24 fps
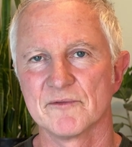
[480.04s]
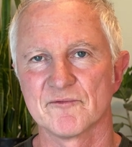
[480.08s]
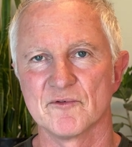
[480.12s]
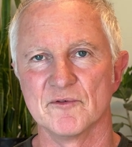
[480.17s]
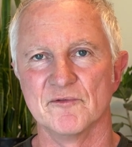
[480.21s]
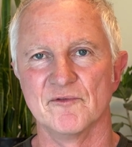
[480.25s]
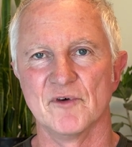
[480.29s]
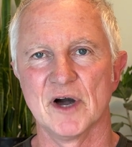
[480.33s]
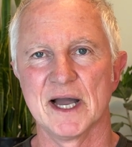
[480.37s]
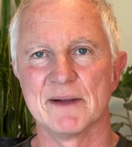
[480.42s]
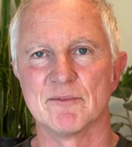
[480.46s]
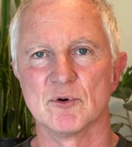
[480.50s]
from
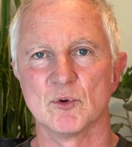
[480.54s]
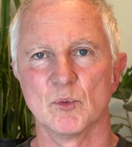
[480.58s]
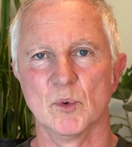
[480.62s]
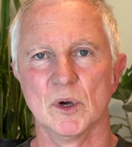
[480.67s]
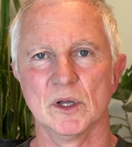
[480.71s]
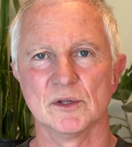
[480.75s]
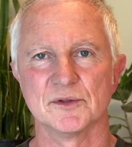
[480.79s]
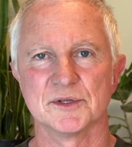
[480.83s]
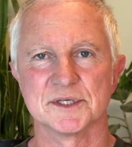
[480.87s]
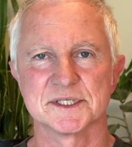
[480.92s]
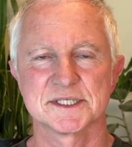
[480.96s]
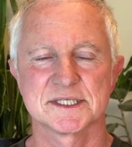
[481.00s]
Vibrant
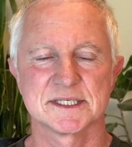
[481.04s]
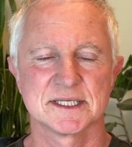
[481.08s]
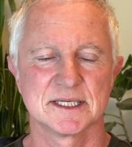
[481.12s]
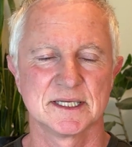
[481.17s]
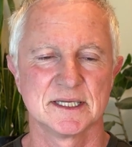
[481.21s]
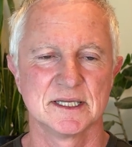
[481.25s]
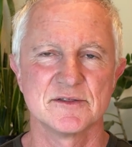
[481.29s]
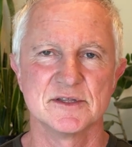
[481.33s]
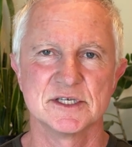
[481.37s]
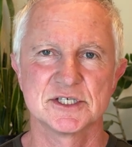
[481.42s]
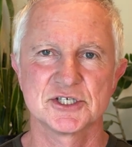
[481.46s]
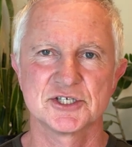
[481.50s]
Wellness.
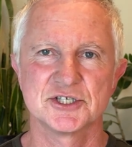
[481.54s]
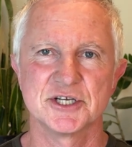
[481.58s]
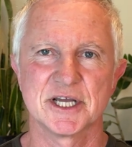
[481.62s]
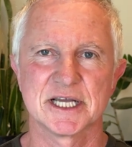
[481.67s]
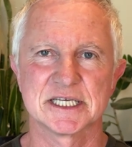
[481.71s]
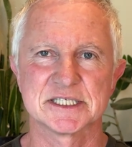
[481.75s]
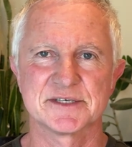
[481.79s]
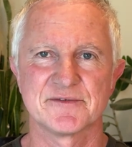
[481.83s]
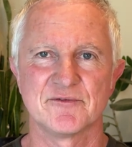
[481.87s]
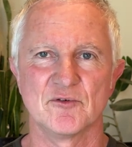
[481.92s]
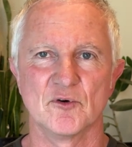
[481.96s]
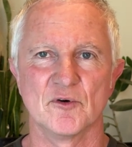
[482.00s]
This checks
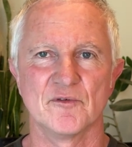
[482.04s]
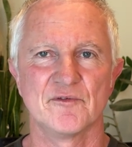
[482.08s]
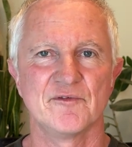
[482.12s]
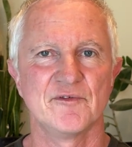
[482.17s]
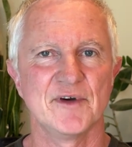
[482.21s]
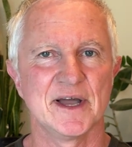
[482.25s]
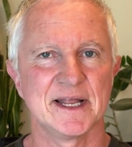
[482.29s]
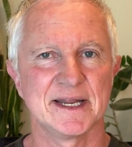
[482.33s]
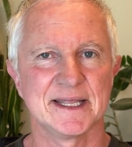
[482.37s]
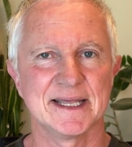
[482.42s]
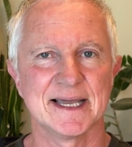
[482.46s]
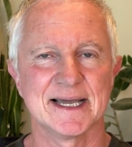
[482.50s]
for
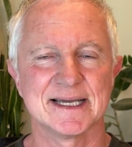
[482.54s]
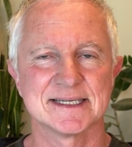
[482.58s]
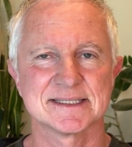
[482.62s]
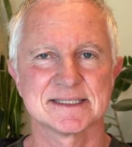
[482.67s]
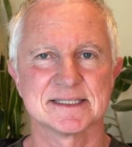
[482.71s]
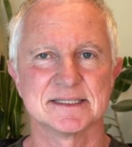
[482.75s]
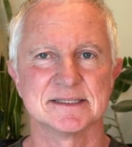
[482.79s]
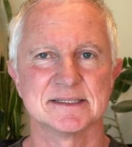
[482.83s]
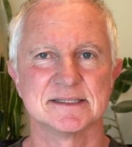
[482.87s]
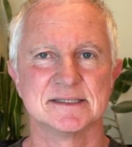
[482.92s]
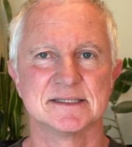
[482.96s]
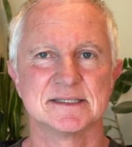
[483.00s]
fatty
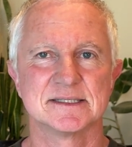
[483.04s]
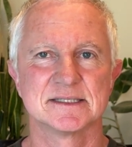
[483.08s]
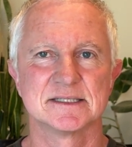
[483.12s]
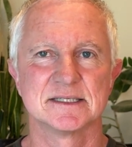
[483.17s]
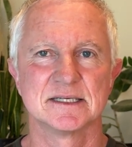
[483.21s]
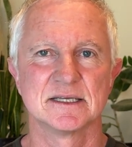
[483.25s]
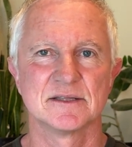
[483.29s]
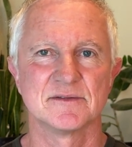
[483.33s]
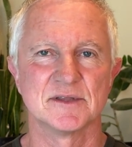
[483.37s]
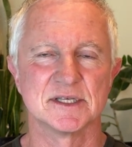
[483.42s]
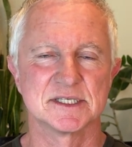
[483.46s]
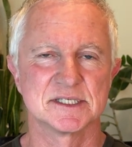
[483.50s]
acids,
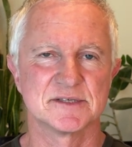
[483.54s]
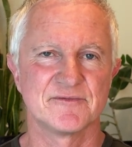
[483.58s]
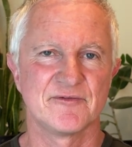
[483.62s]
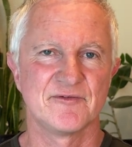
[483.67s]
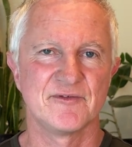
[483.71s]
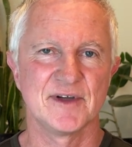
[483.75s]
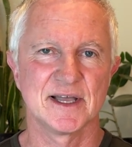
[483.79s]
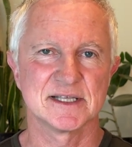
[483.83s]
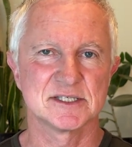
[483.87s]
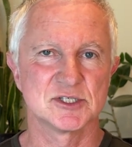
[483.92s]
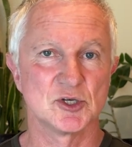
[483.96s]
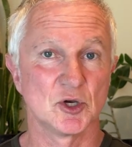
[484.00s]
the
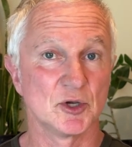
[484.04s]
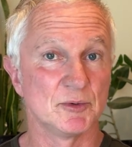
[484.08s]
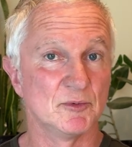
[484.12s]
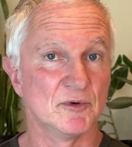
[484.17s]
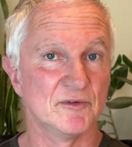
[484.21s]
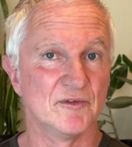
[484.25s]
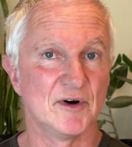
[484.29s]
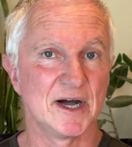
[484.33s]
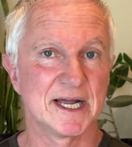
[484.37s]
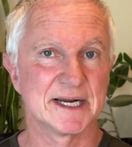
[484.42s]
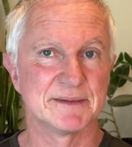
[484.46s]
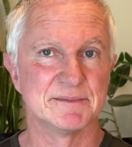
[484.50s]
fat-soluble
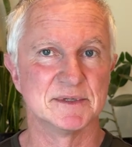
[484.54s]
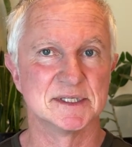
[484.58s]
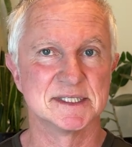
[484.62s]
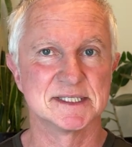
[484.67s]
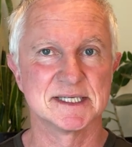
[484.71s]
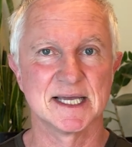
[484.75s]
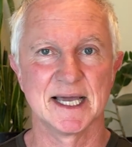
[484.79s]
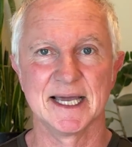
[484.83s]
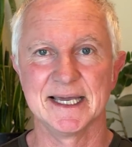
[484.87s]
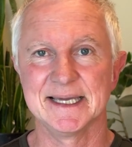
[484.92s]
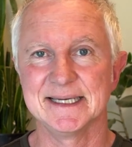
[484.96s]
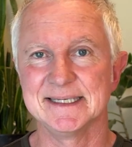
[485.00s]
vitamins
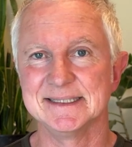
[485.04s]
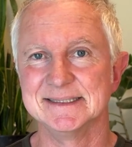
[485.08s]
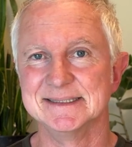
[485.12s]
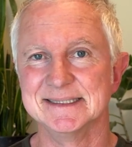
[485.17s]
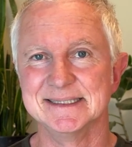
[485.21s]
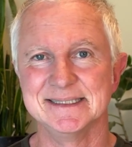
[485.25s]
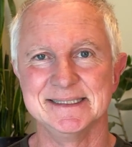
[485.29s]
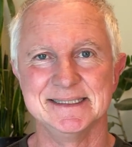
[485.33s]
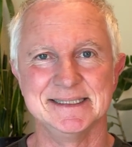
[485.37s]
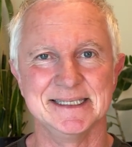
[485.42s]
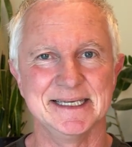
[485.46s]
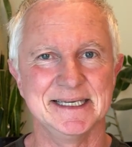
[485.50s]
A, D,
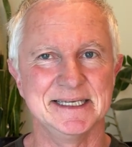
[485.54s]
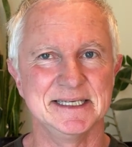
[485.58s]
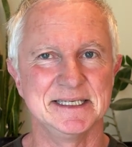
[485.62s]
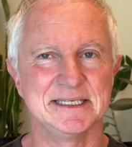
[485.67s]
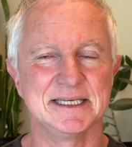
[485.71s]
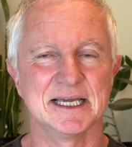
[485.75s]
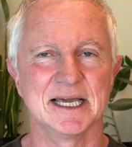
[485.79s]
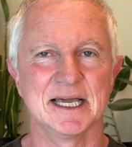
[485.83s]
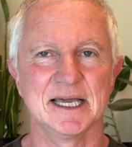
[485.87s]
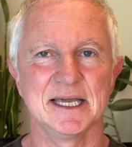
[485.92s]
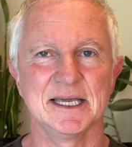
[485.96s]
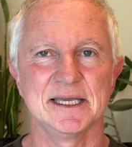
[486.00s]
E,
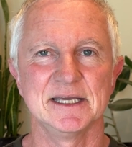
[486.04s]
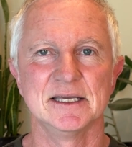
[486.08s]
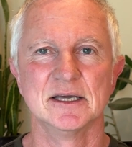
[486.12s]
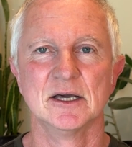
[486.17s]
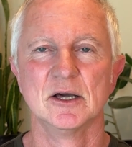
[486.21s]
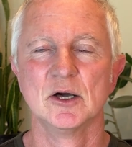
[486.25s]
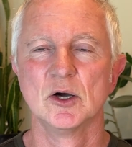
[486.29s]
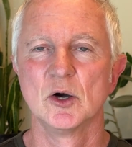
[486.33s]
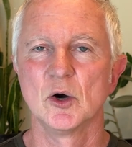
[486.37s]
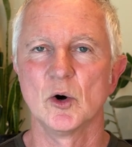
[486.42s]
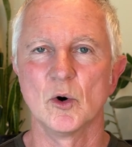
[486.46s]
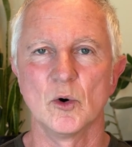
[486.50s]
K,
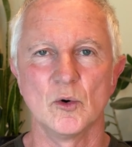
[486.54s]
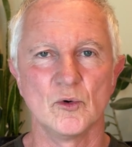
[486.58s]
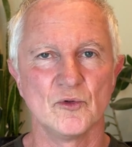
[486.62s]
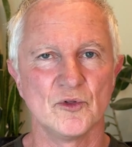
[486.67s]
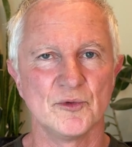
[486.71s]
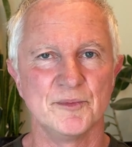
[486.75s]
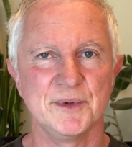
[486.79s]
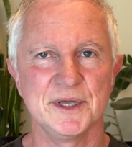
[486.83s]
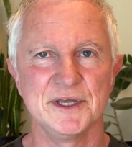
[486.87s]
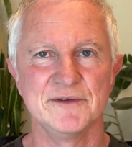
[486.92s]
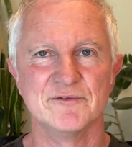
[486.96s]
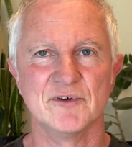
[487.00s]
all the
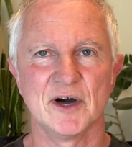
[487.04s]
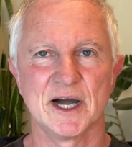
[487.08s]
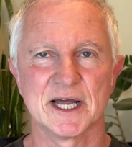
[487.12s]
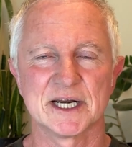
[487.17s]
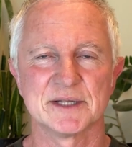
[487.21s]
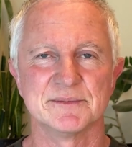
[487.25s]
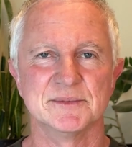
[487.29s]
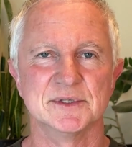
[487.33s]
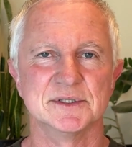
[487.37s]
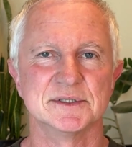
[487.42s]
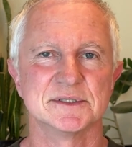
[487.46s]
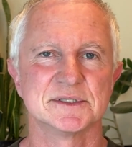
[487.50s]
B
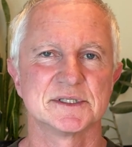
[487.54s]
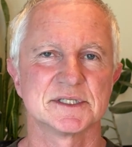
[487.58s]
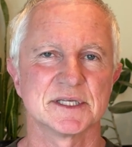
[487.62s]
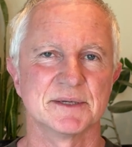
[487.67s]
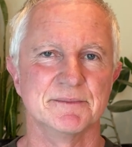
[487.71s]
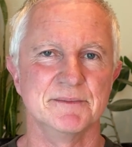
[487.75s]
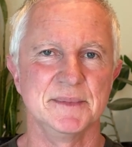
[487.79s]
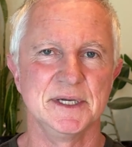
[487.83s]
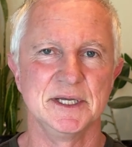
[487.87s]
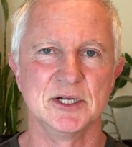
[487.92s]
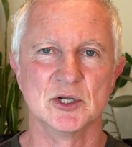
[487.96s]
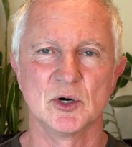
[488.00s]
vitamins,
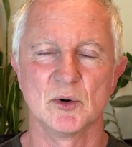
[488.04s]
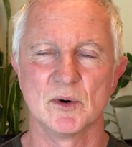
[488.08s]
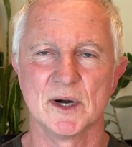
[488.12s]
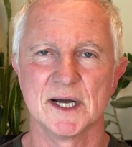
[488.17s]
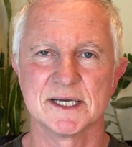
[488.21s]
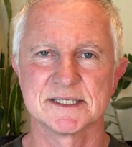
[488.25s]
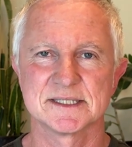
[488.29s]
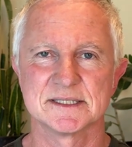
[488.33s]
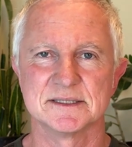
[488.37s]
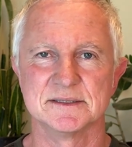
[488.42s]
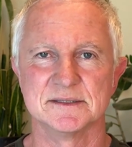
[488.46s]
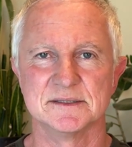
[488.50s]
amino
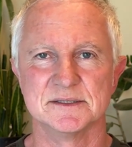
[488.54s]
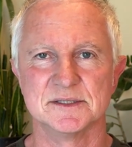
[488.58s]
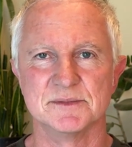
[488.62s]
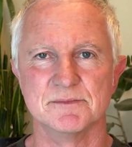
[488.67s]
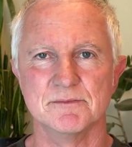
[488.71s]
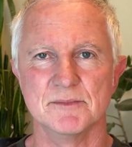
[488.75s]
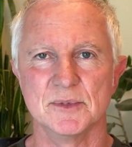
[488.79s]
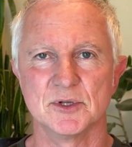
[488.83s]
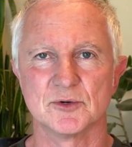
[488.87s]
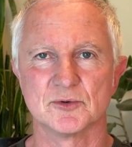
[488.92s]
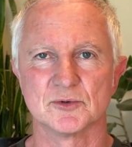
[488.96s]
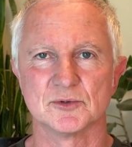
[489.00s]
acids,
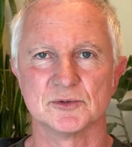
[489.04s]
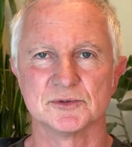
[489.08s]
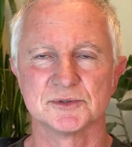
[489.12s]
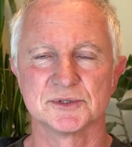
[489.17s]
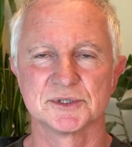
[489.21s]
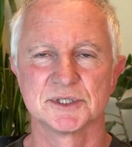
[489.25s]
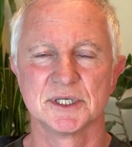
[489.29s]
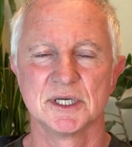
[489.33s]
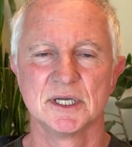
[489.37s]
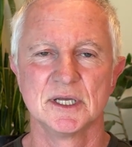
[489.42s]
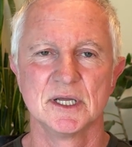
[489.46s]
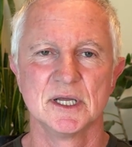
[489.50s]
minerals,
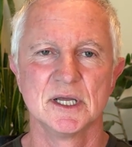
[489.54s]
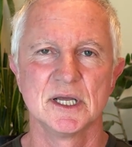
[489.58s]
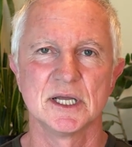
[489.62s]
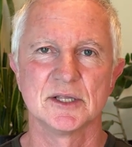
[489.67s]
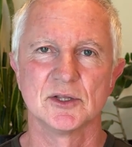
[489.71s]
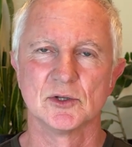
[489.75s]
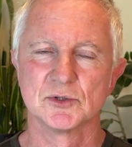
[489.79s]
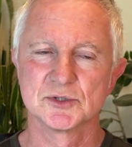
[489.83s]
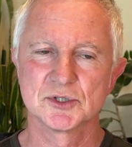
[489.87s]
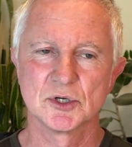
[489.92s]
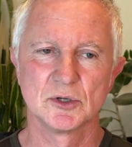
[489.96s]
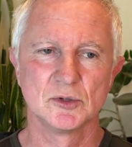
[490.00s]
and
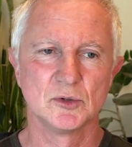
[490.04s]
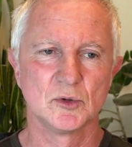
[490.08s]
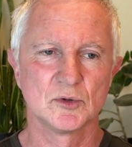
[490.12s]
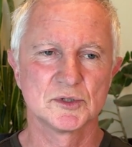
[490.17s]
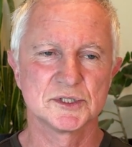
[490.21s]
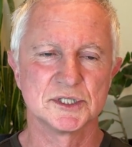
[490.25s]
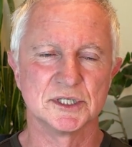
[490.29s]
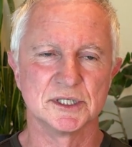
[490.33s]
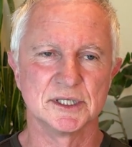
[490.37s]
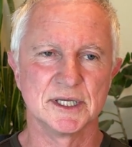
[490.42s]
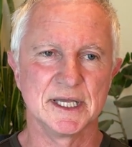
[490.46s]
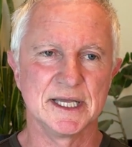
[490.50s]
also looks
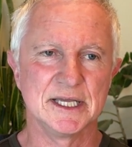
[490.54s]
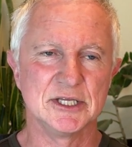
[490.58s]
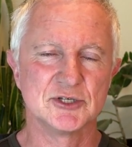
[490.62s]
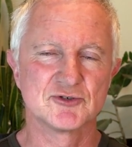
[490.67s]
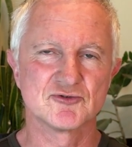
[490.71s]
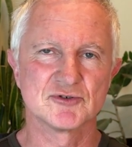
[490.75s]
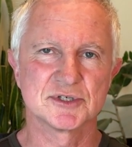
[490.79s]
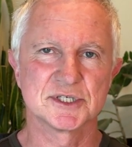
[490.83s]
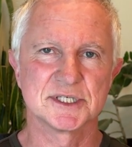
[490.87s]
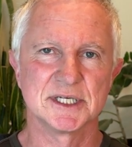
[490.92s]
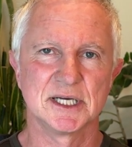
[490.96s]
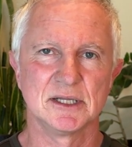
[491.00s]
at
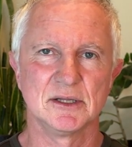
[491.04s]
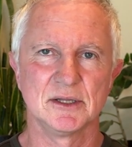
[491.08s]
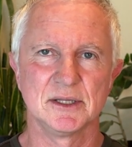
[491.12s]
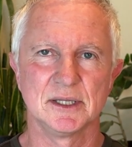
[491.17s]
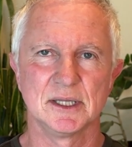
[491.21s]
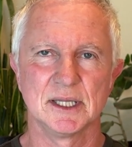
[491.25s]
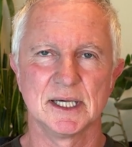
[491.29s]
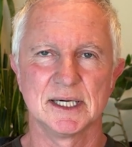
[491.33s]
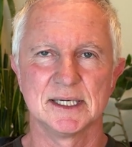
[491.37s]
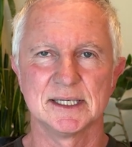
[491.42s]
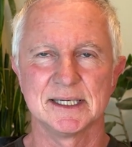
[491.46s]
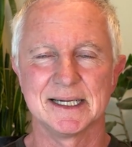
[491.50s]

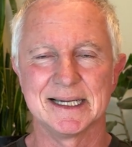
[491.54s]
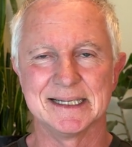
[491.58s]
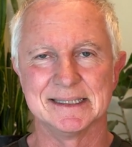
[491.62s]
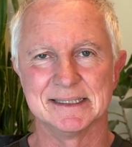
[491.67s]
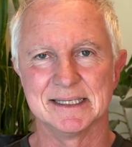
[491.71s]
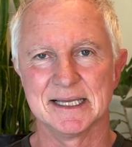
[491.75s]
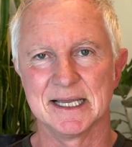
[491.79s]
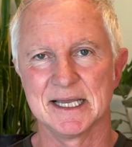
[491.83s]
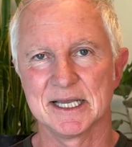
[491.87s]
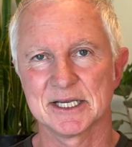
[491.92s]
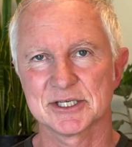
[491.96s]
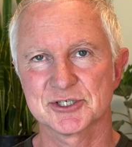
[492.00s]
intracellular and
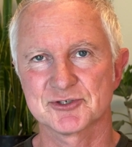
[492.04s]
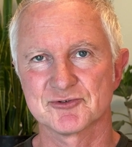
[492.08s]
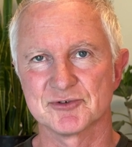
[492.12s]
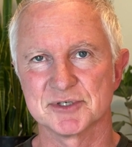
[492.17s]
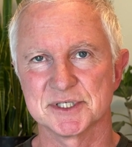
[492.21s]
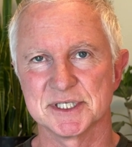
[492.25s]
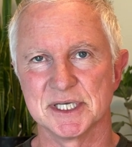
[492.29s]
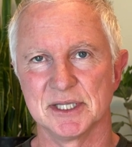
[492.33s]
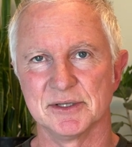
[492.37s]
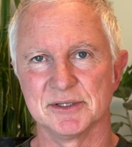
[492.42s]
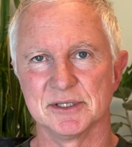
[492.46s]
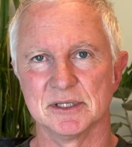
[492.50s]

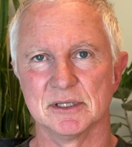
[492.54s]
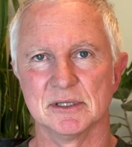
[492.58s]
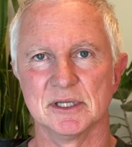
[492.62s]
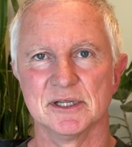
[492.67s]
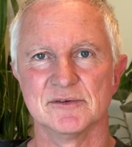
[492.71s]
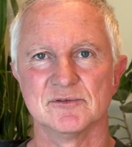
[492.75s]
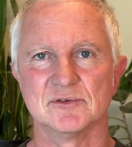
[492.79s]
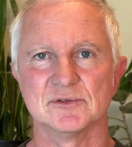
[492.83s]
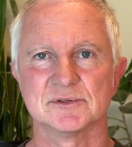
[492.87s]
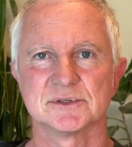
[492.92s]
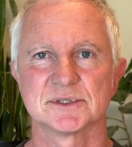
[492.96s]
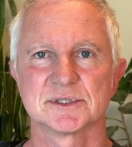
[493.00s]
extracellular
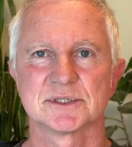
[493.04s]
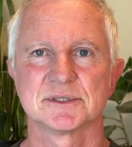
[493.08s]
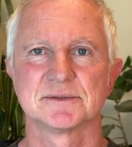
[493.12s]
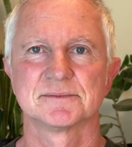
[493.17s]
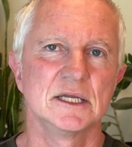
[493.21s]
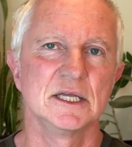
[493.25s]
levels.